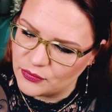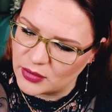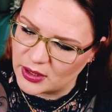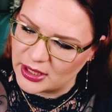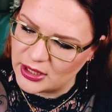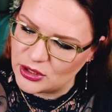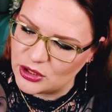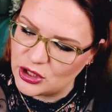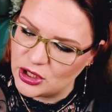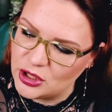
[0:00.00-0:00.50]

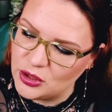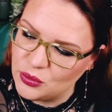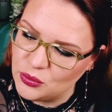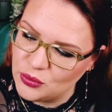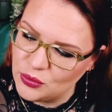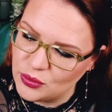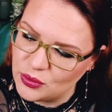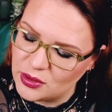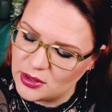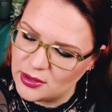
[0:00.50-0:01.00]

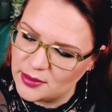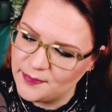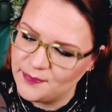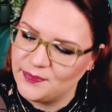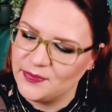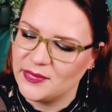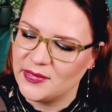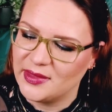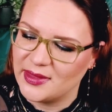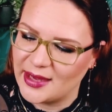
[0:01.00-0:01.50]
Retinol
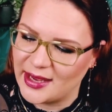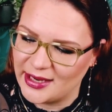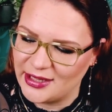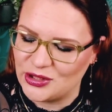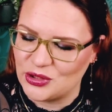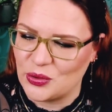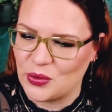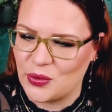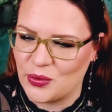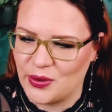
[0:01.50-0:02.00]

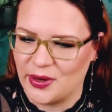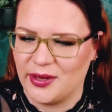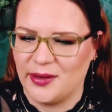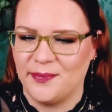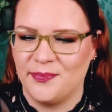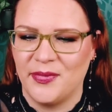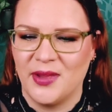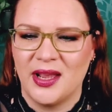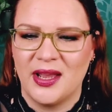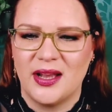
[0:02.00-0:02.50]
Night
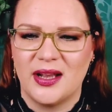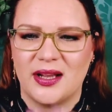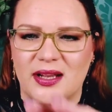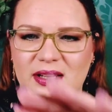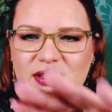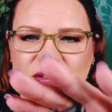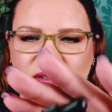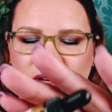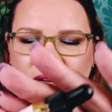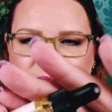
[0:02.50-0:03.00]
Oil.
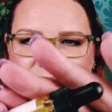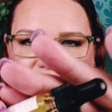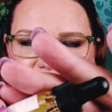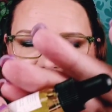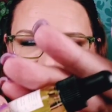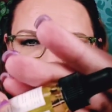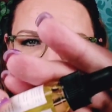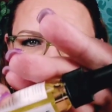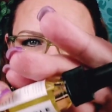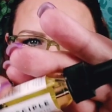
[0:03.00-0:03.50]
Also
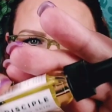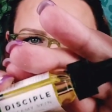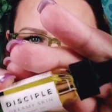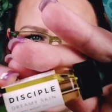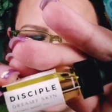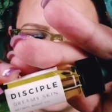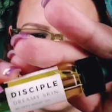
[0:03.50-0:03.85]
ein